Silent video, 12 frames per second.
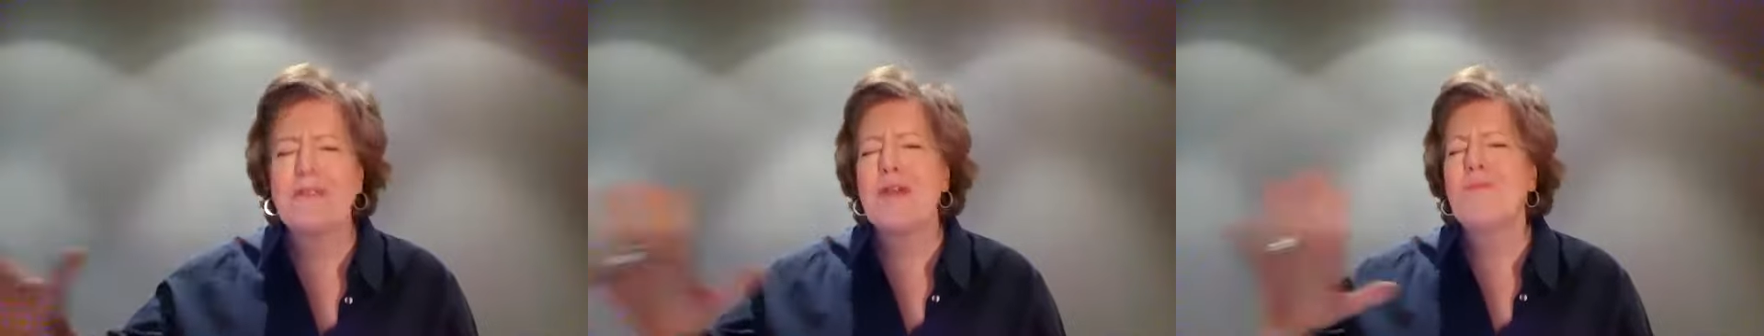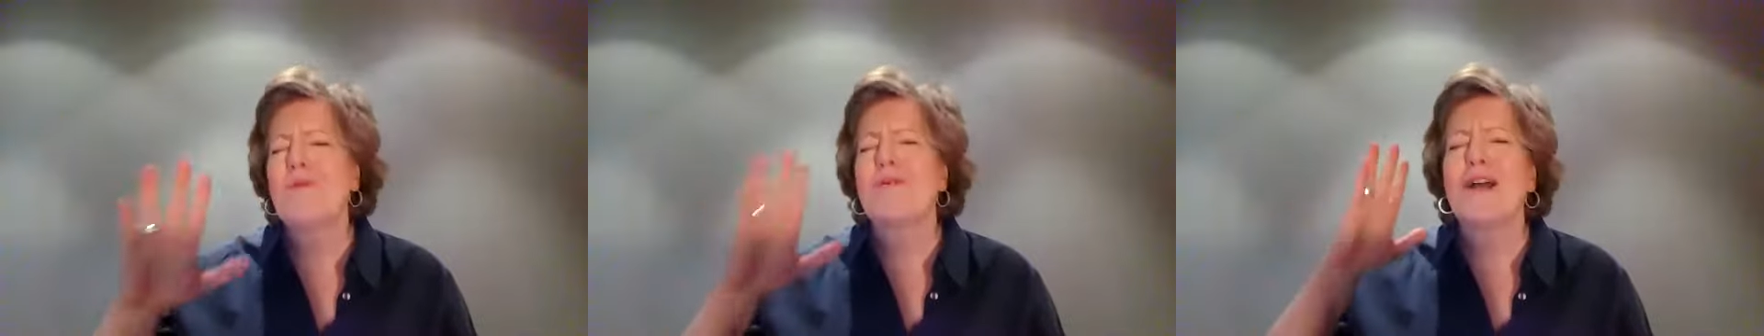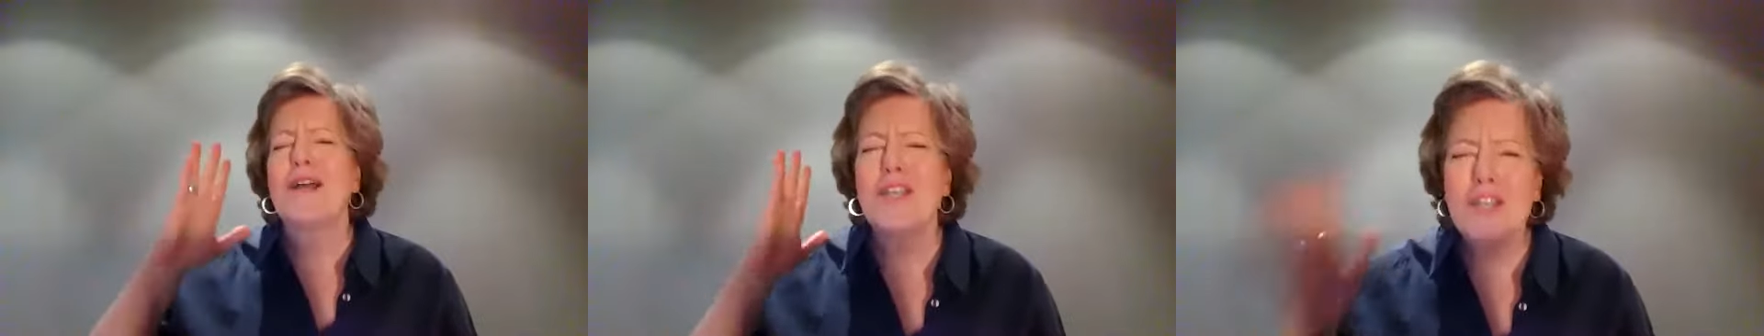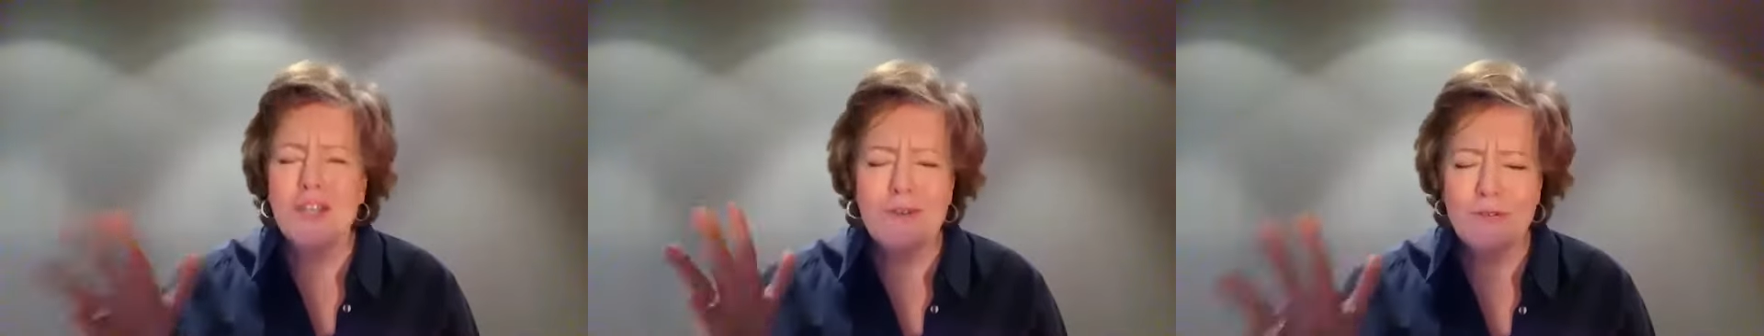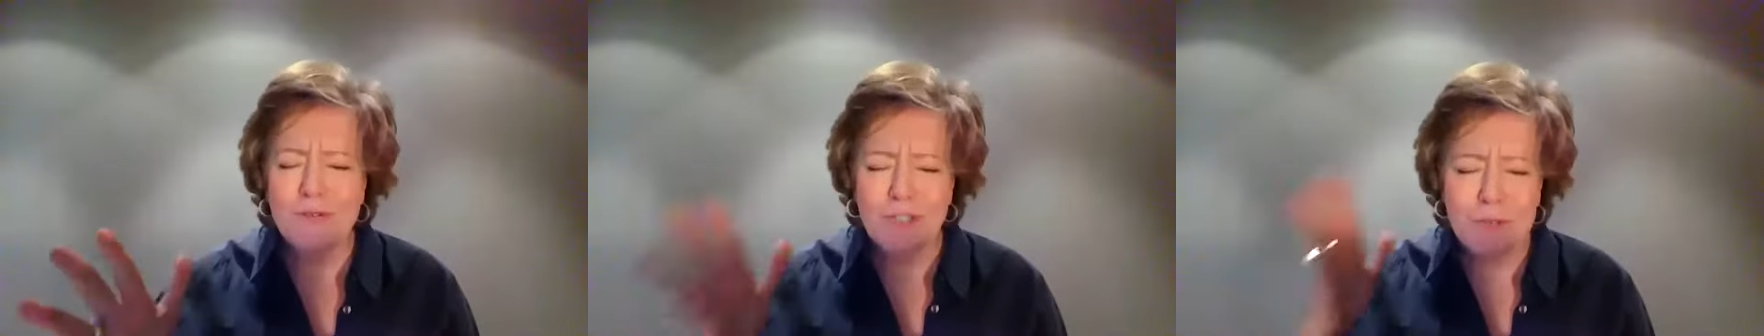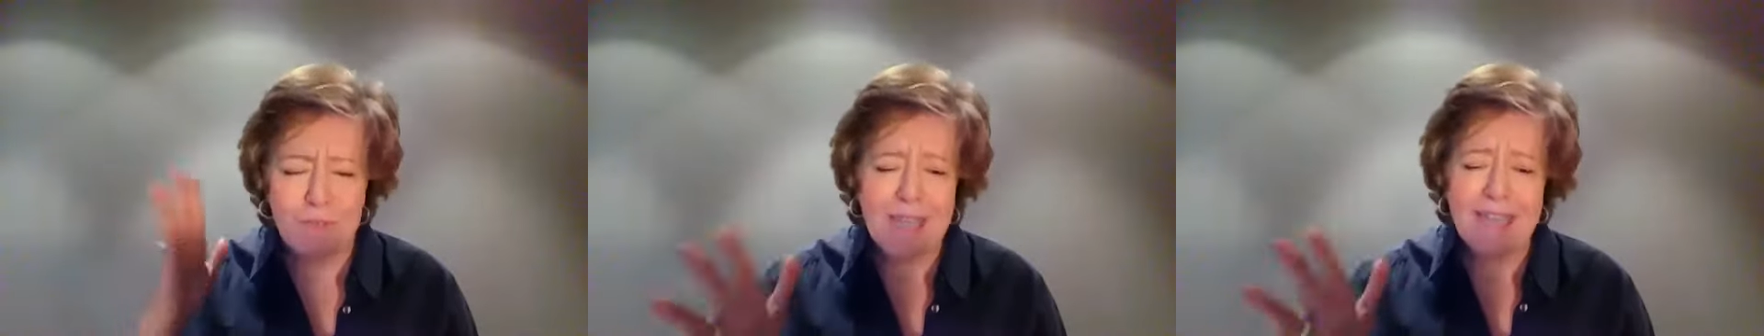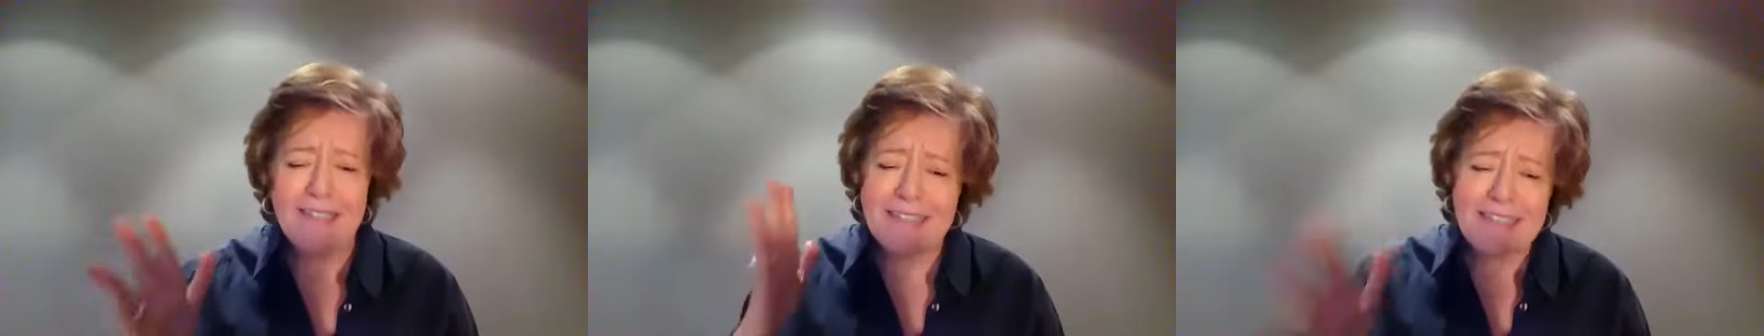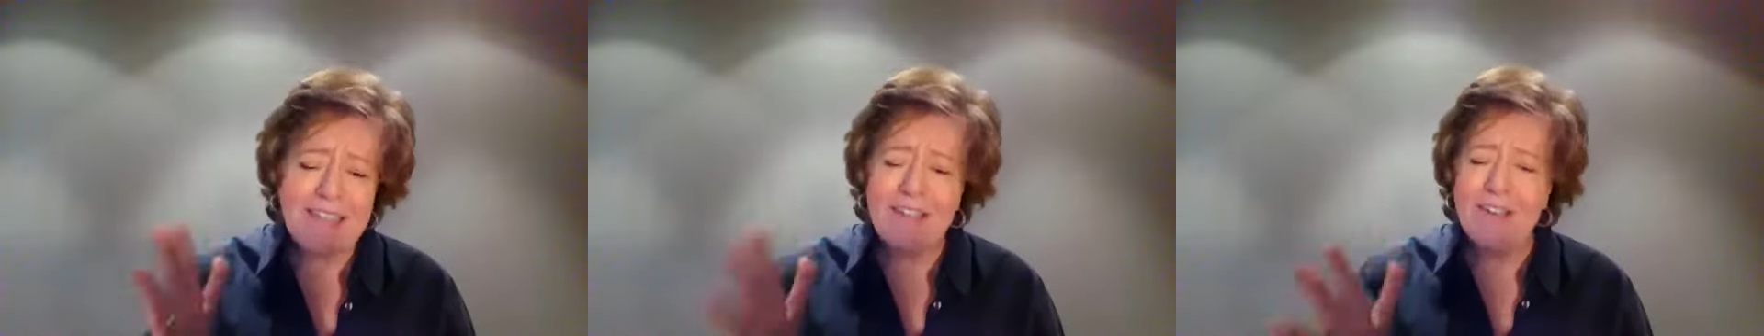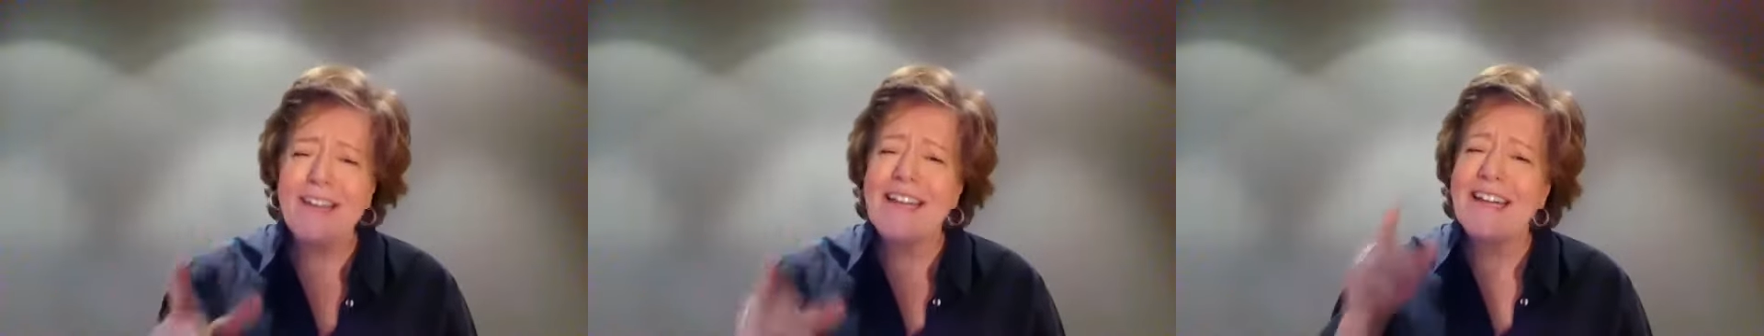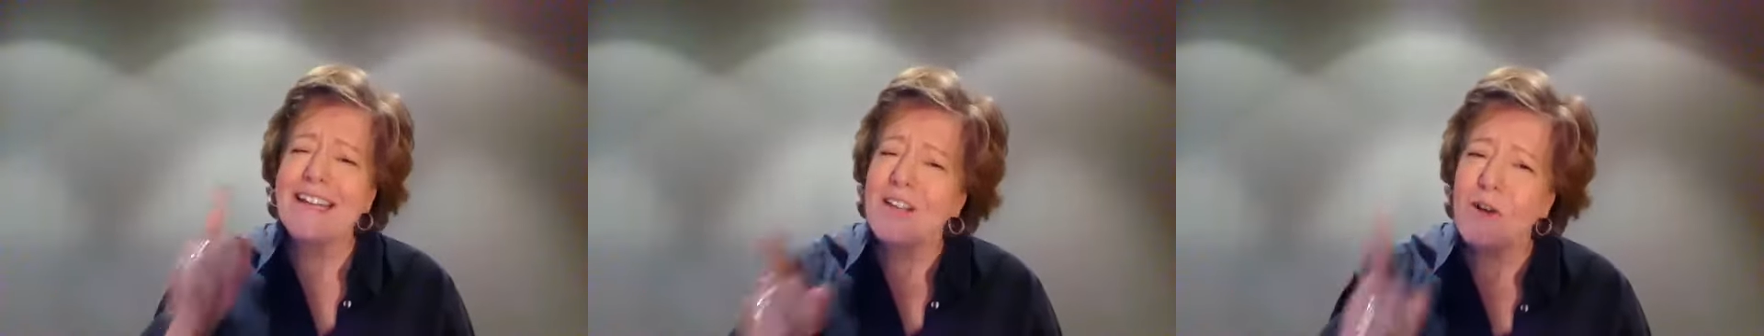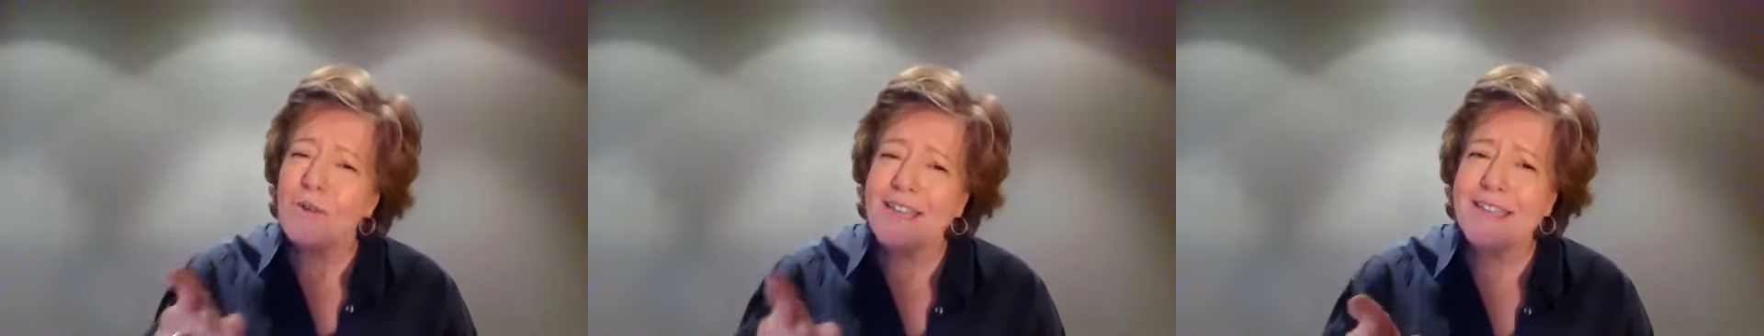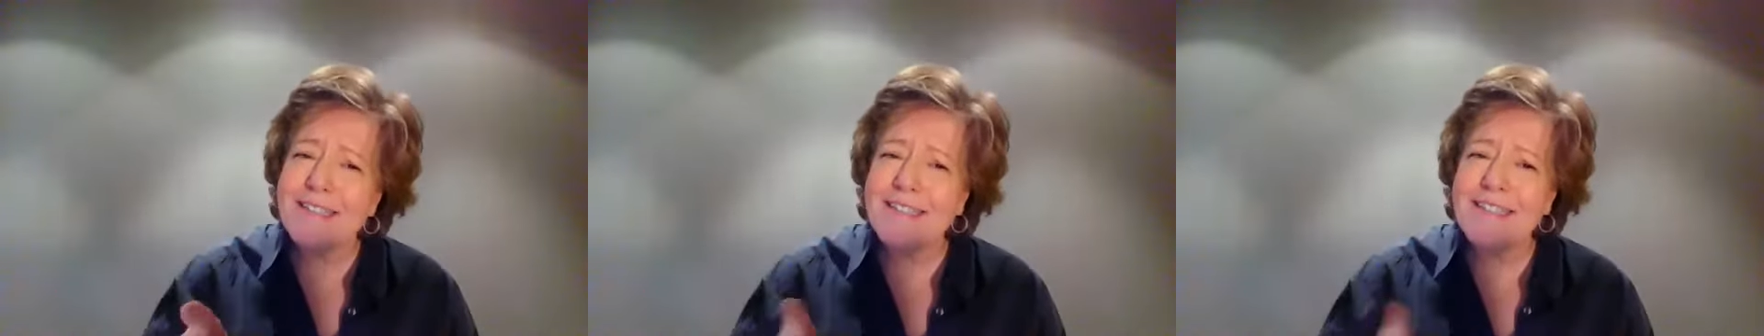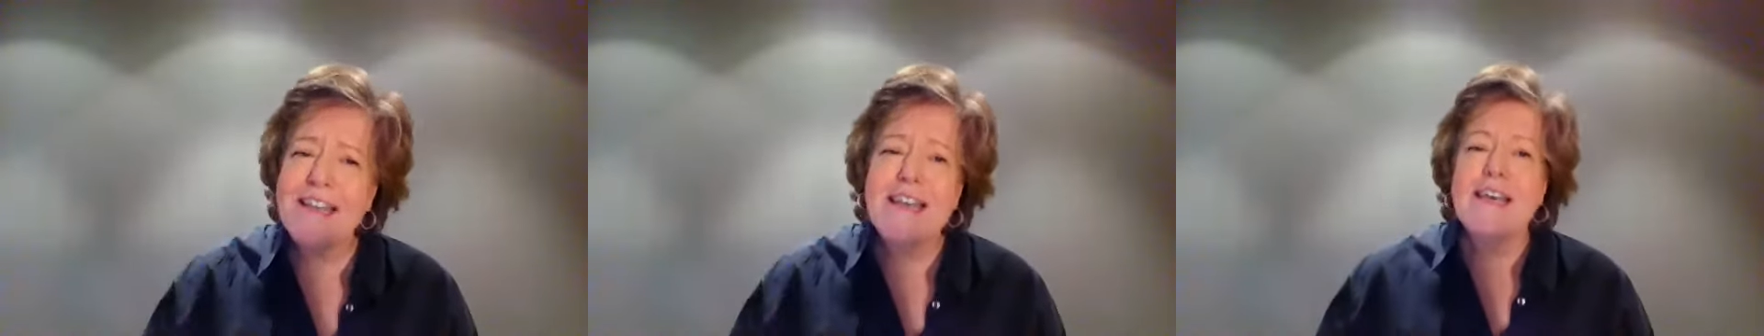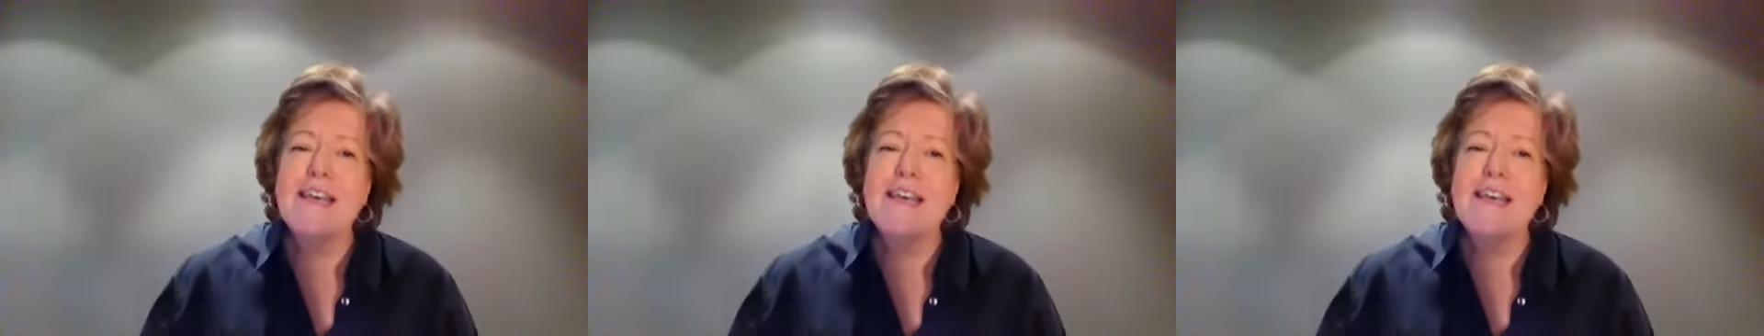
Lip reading: They were a huge, big deal. And I know this